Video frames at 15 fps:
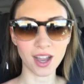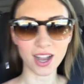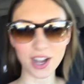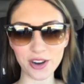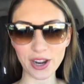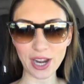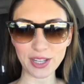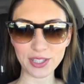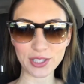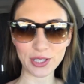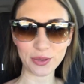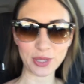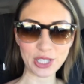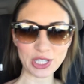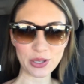All right,
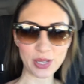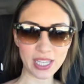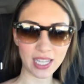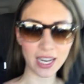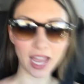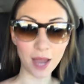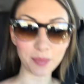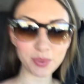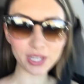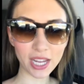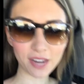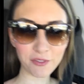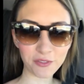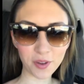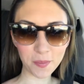so we're doing an
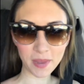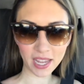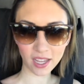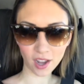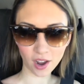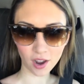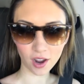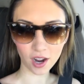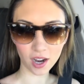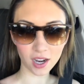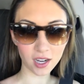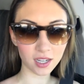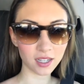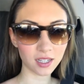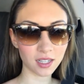update from my
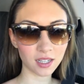car.